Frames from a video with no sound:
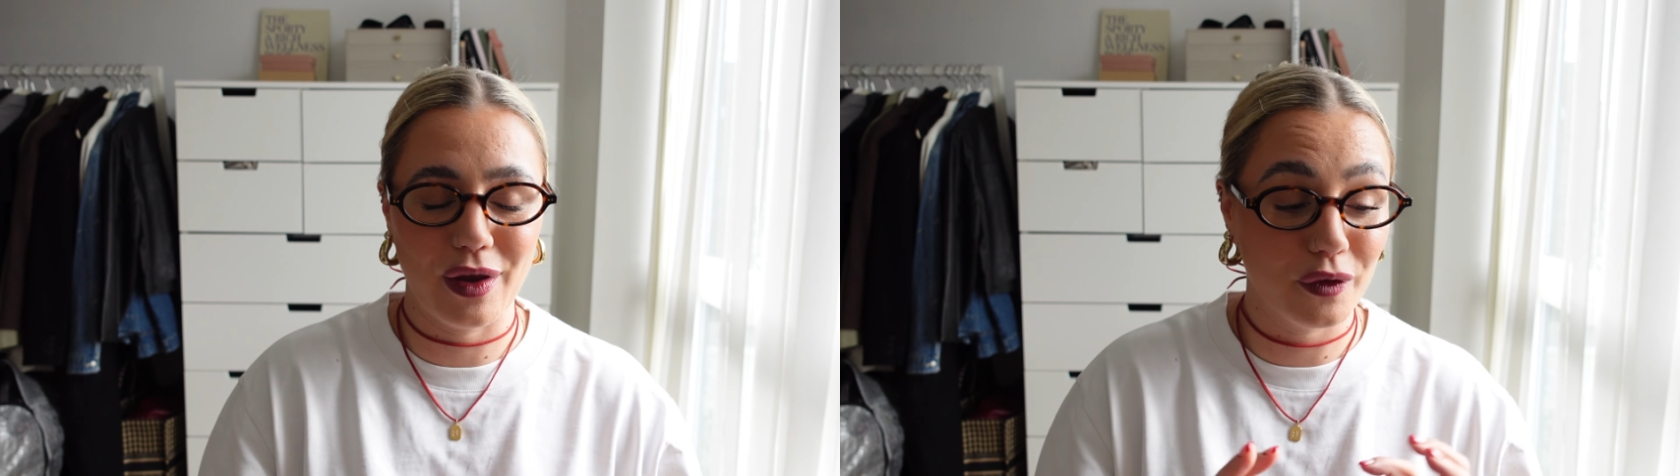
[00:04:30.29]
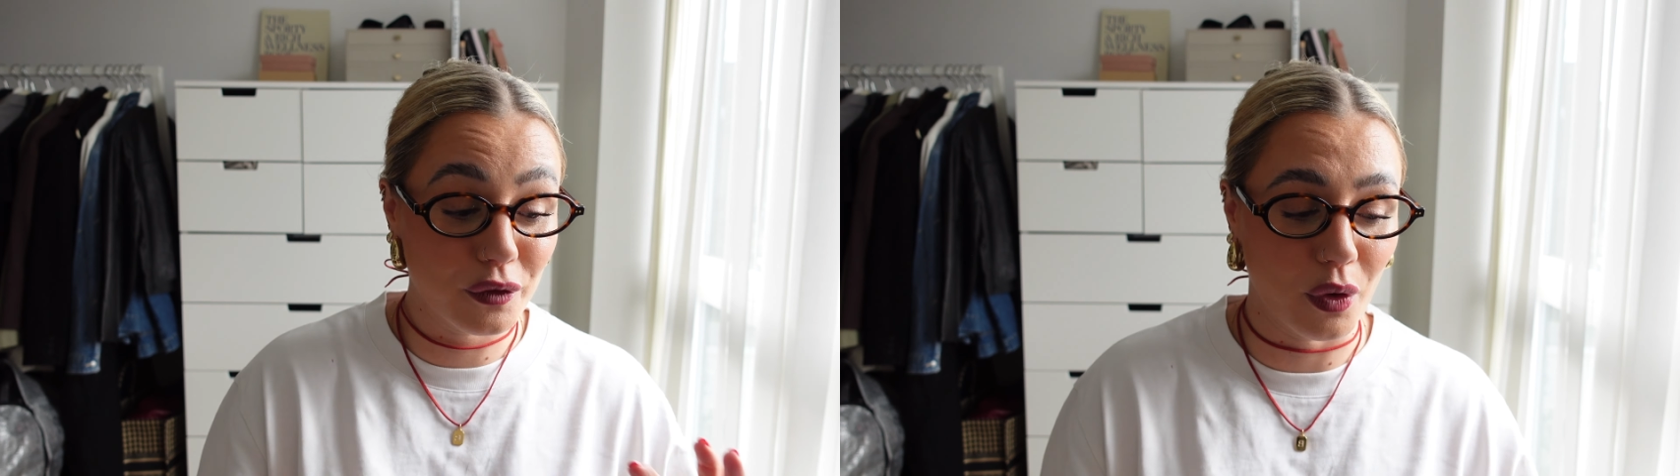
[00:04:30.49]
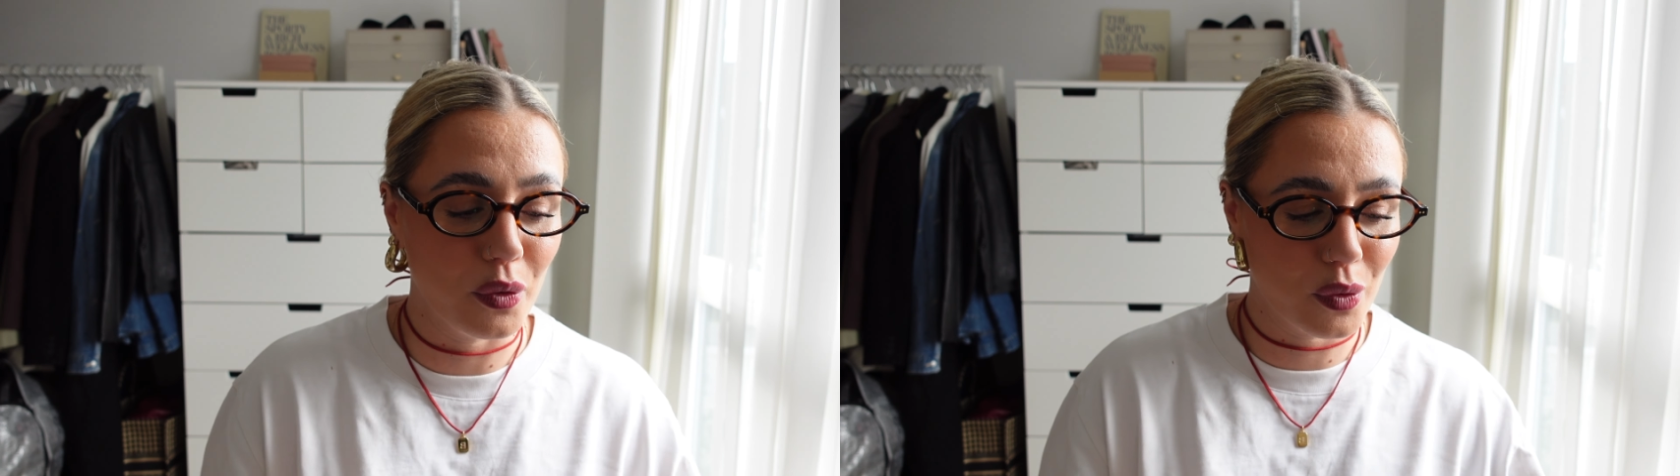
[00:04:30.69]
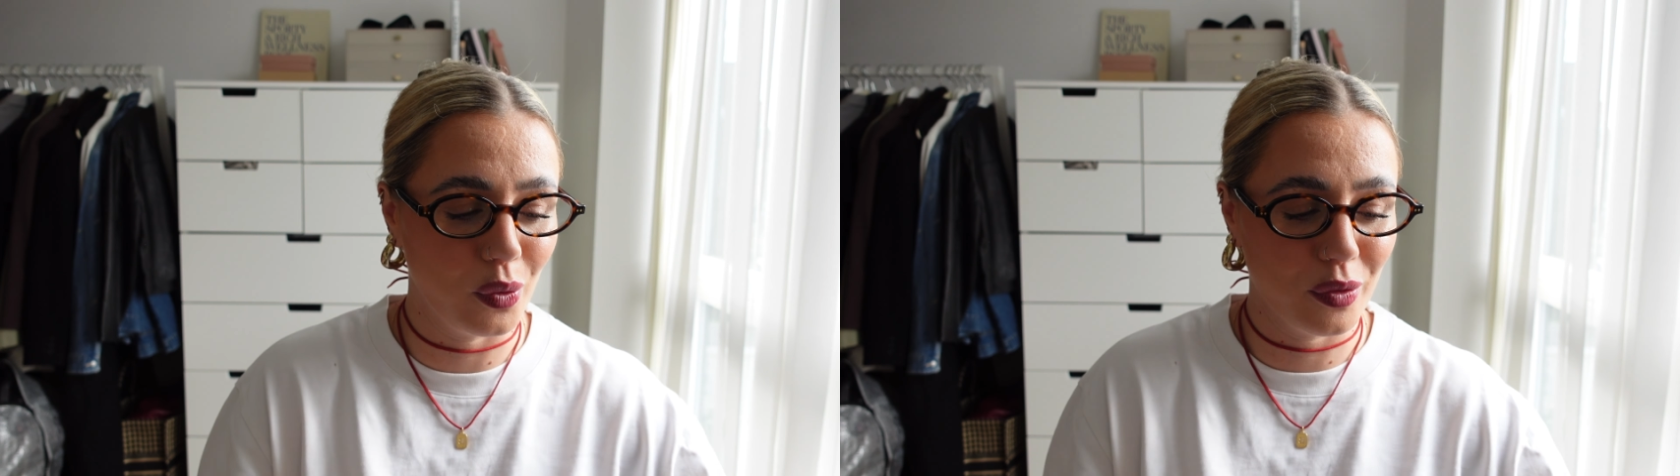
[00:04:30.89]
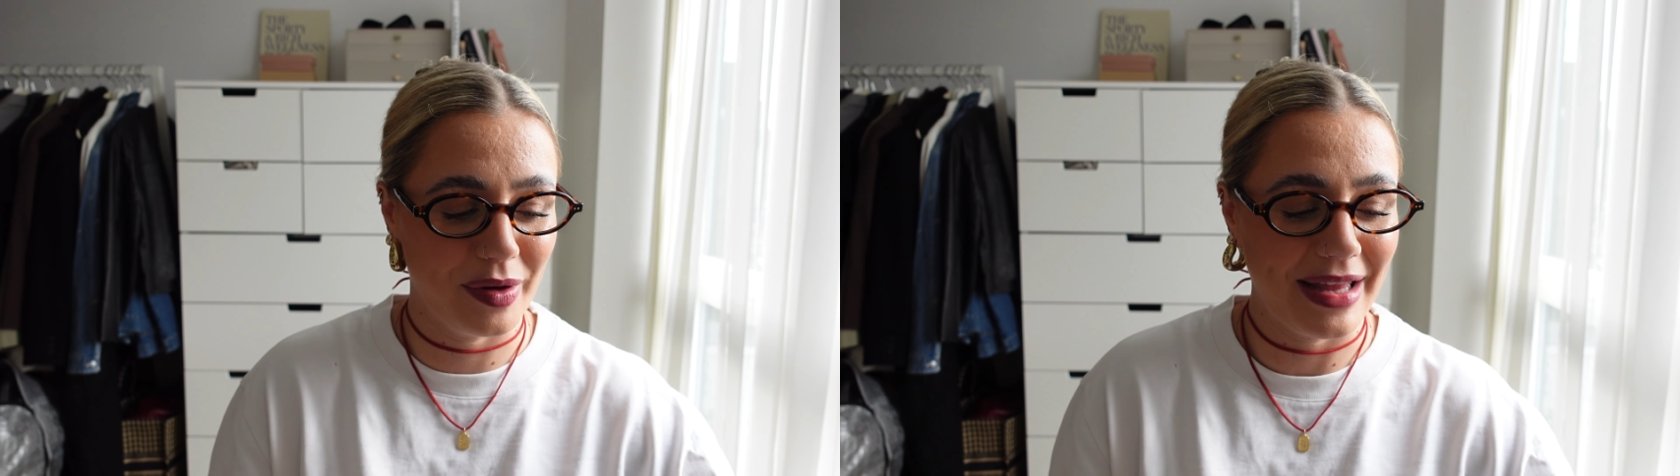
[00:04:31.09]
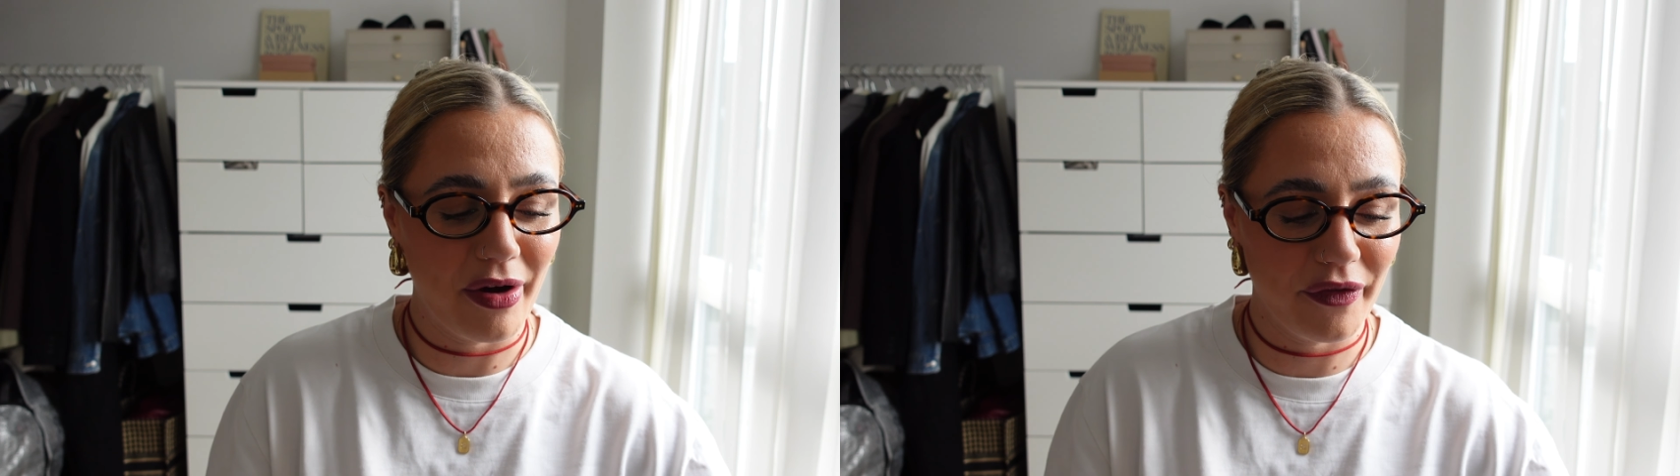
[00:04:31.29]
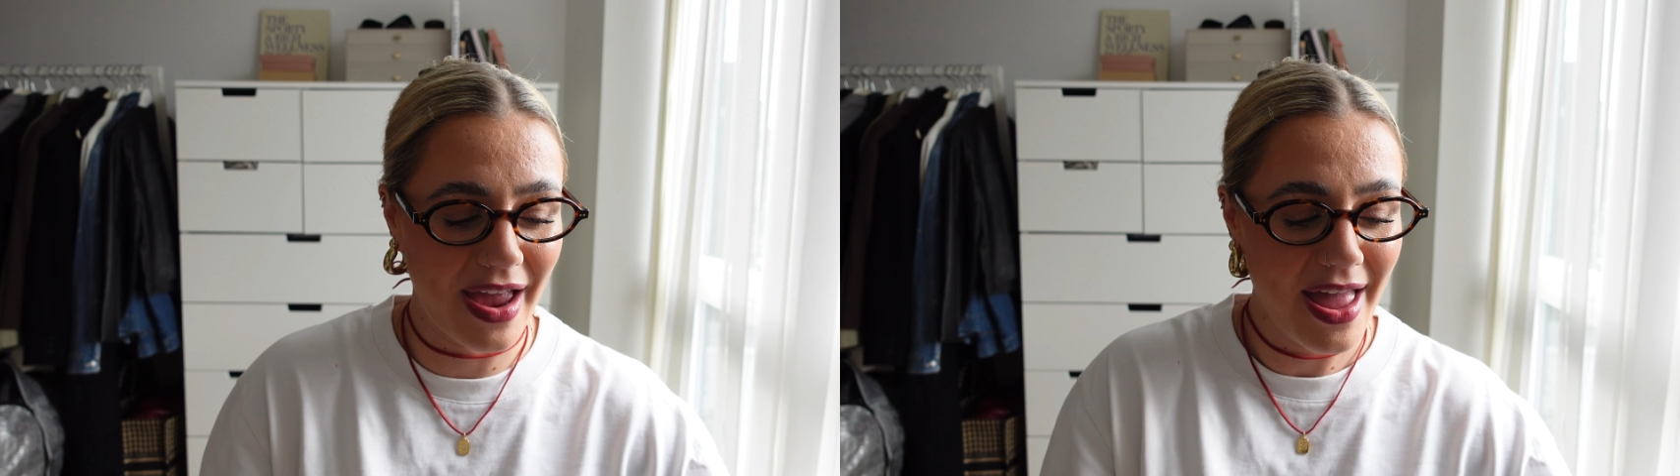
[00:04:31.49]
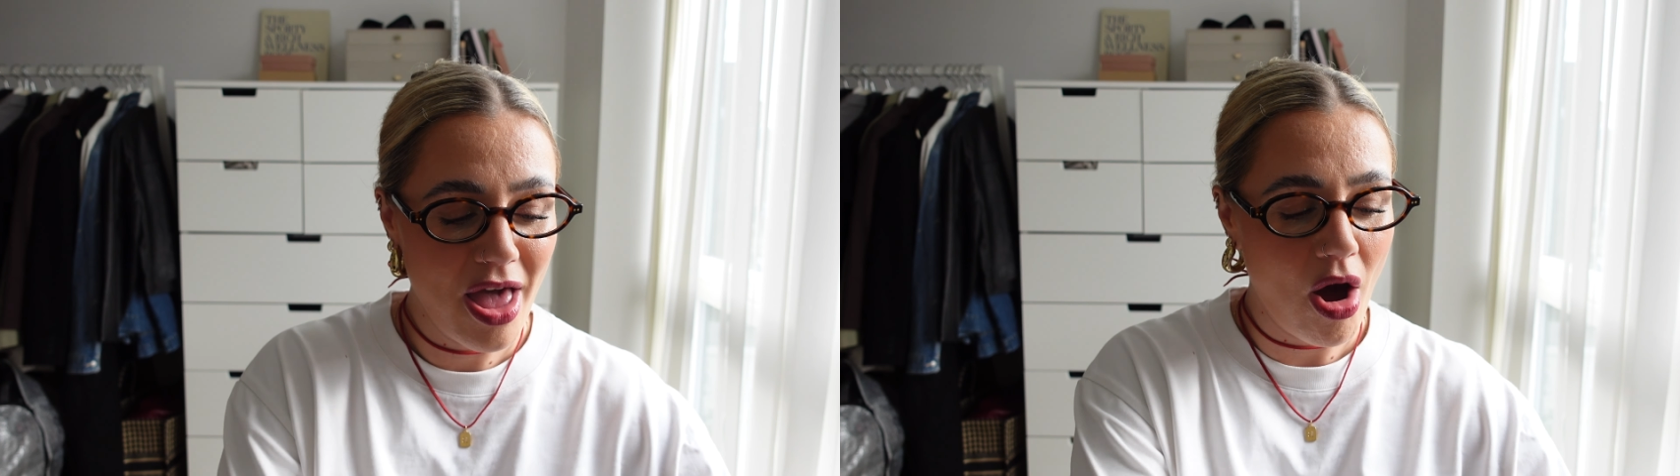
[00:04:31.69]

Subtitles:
so cool to an outfit.